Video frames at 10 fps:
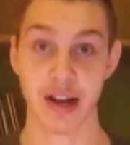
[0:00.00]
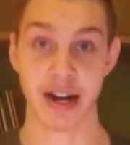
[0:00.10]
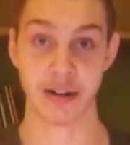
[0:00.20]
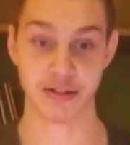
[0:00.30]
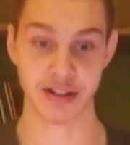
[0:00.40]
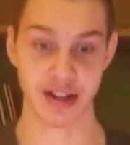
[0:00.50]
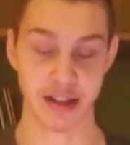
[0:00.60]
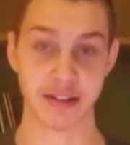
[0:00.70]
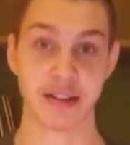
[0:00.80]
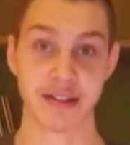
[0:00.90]
I don't deny
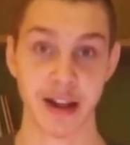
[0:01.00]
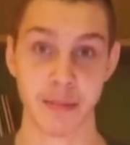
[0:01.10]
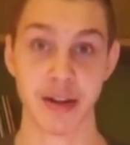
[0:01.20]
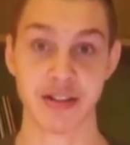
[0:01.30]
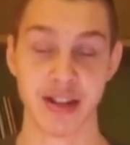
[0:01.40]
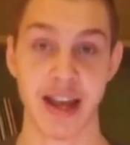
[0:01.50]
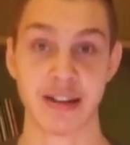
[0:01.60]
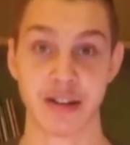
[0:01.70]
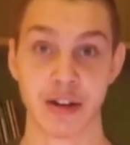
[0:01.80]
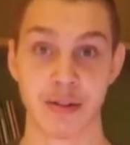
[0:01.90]
that. The Talmud is an
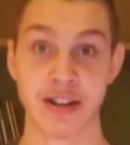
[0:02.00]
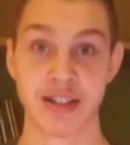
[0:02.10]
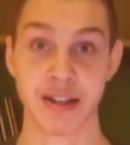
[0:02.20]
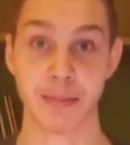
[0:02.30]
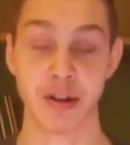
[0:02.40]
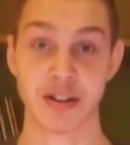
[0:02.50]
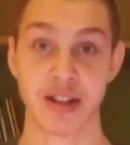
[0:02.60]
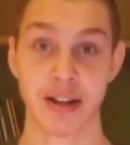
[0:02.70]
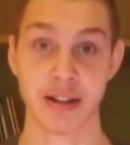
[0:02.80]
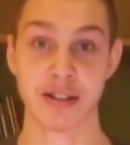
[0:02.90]
Antichrist set of books.
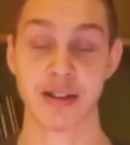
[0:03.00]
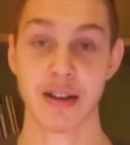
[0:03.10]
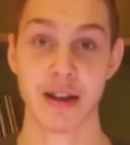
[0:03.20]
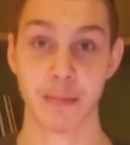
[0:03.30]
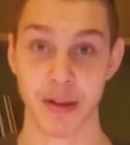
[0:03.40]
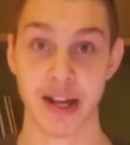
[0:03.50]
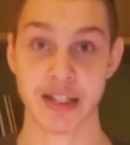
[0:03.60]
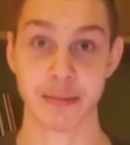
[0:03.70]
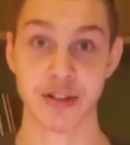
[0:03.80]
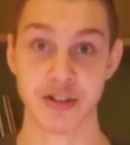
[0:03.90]
It is
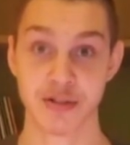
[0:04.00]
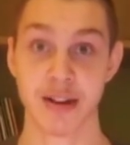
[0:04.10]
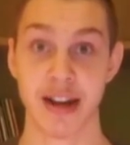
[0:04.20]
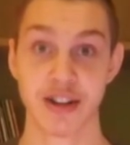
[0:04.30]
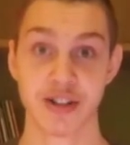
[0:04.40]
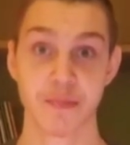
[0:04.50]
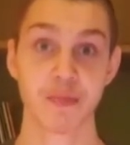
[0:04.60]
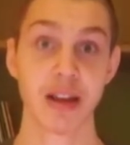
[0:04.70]
blasphemous trash.